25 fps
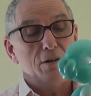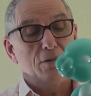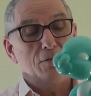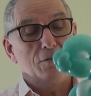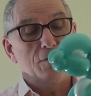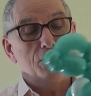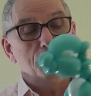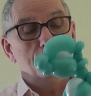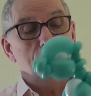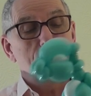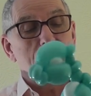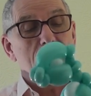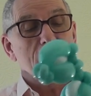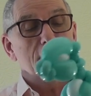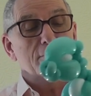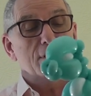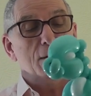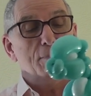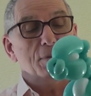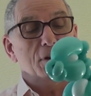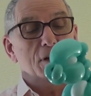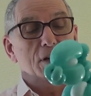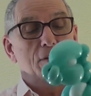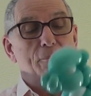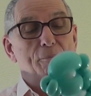So your bunny
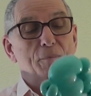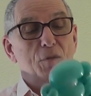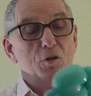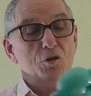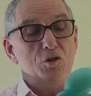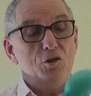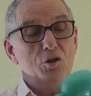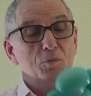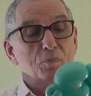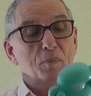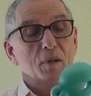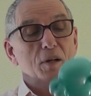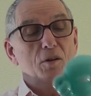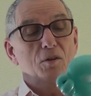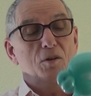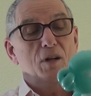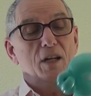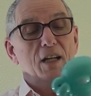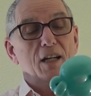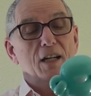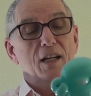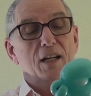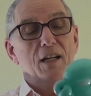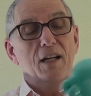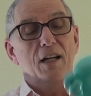rabbit should be
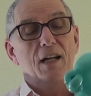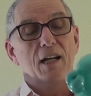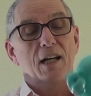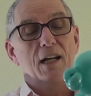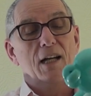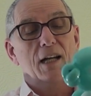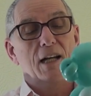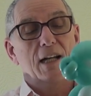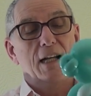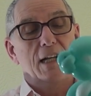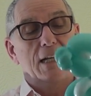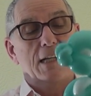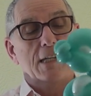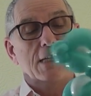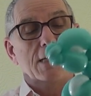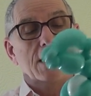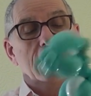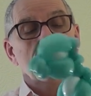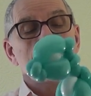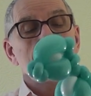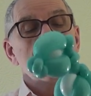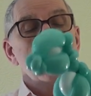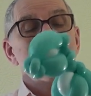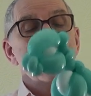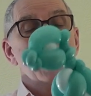looking
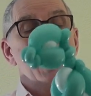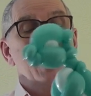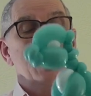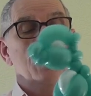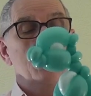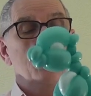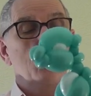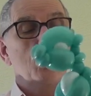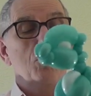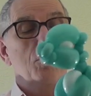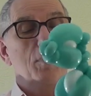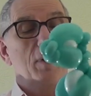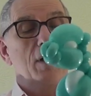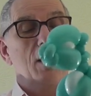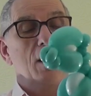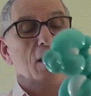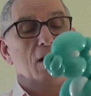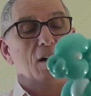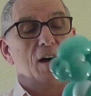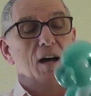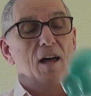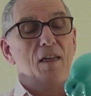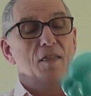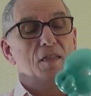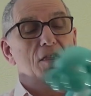a little bit
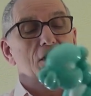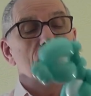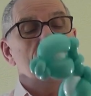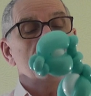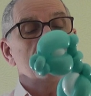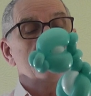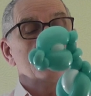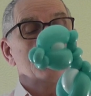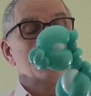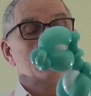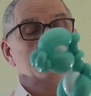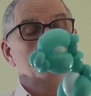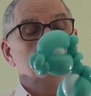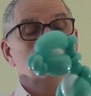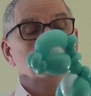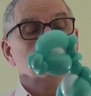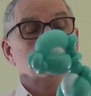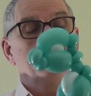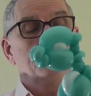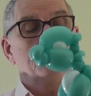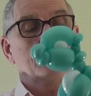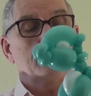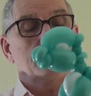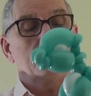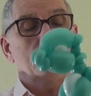like this.
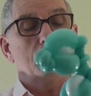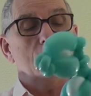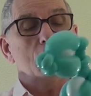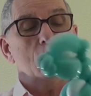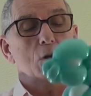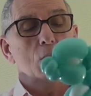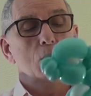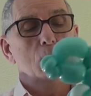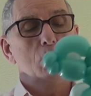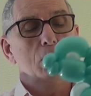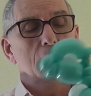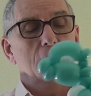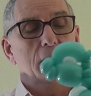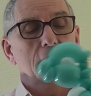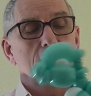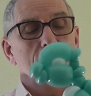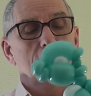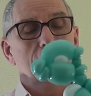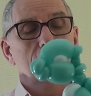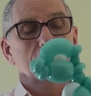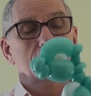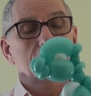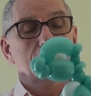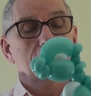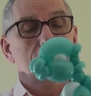There
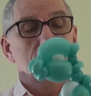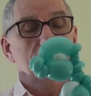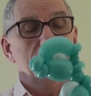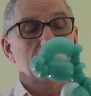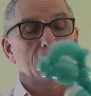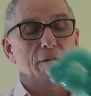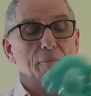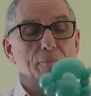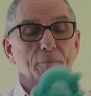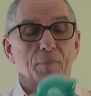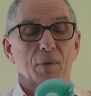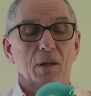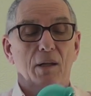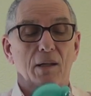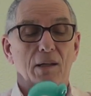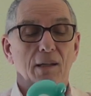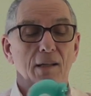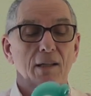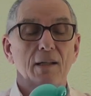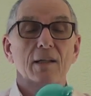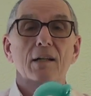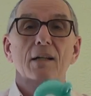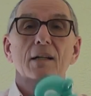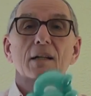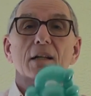we go,
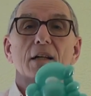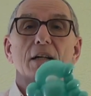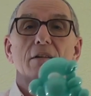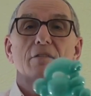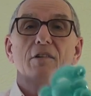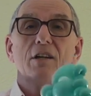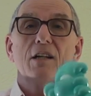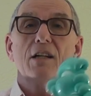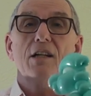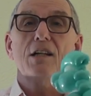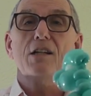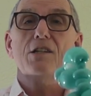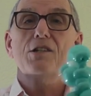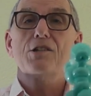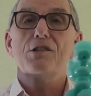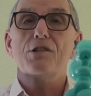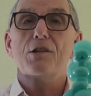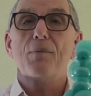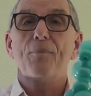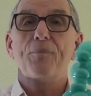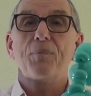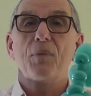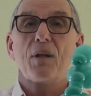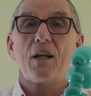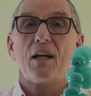there he is,
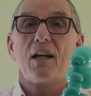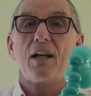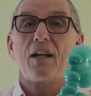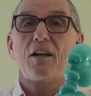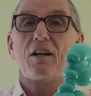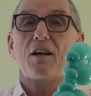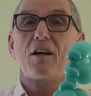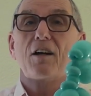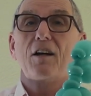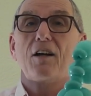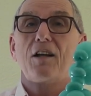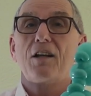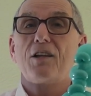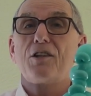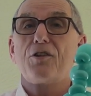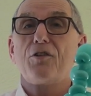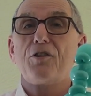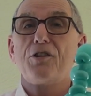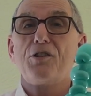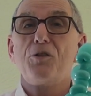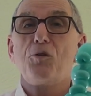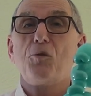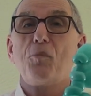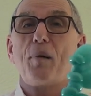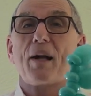and uh, got his
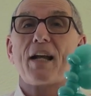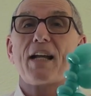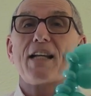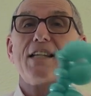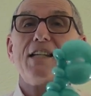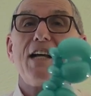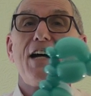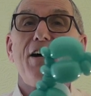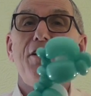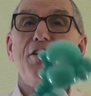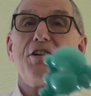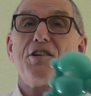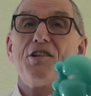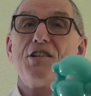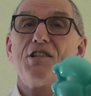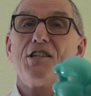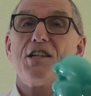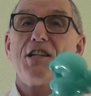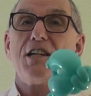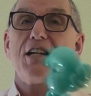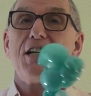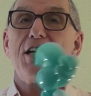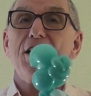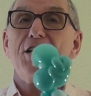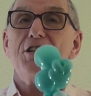little waist towel, you
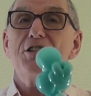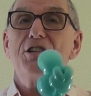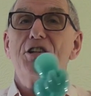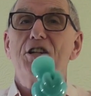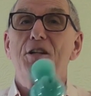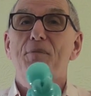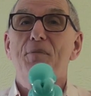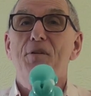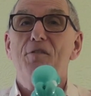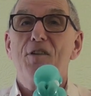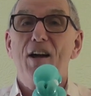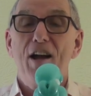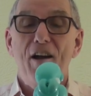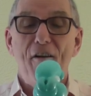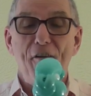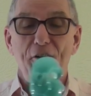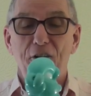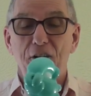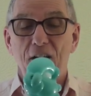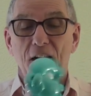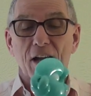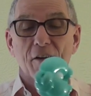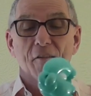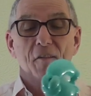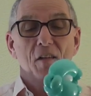see, turn him around.